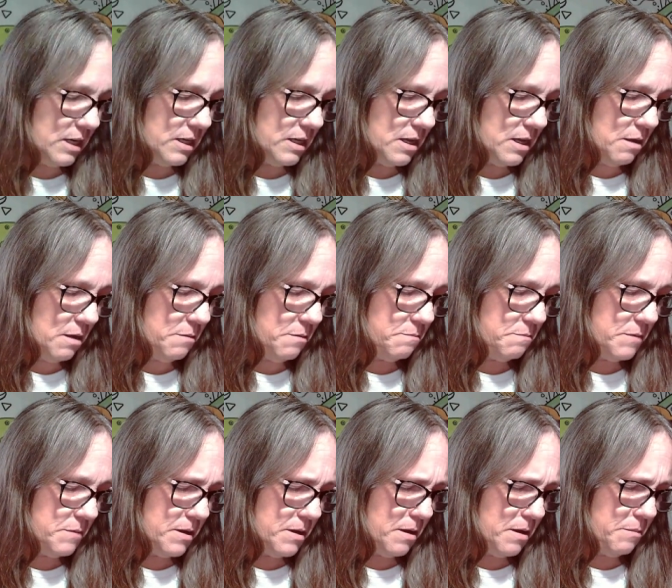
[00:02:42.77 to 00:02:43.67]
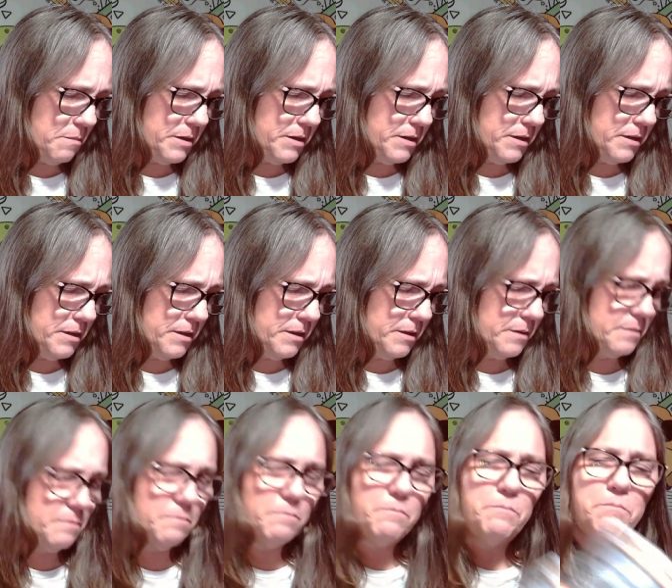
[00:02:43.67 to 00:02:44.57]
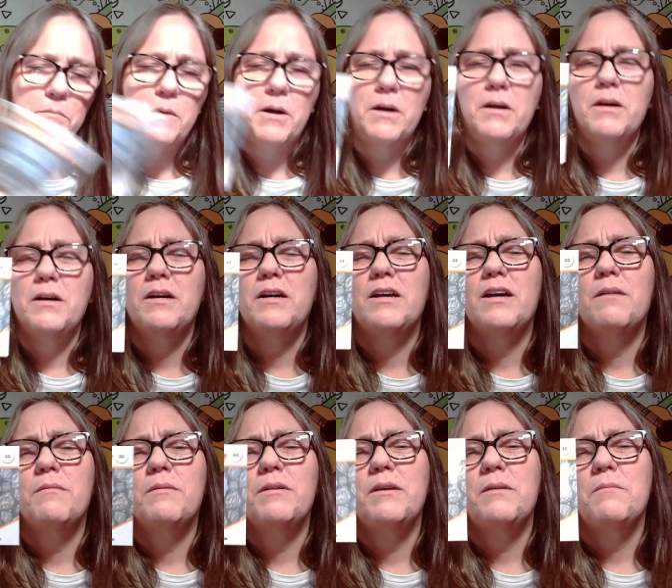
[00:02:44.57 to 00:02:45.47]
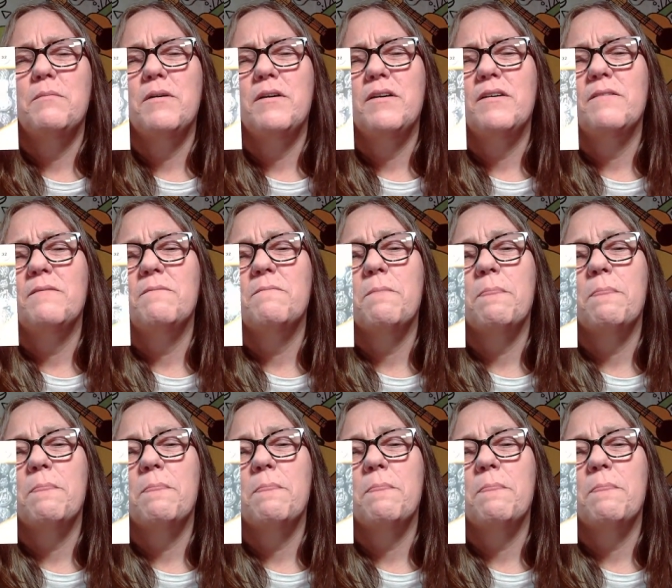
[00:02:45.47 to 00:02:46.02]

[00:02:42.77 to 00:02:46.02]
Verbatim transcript: Eb Ebony Ma, Ebony Ma?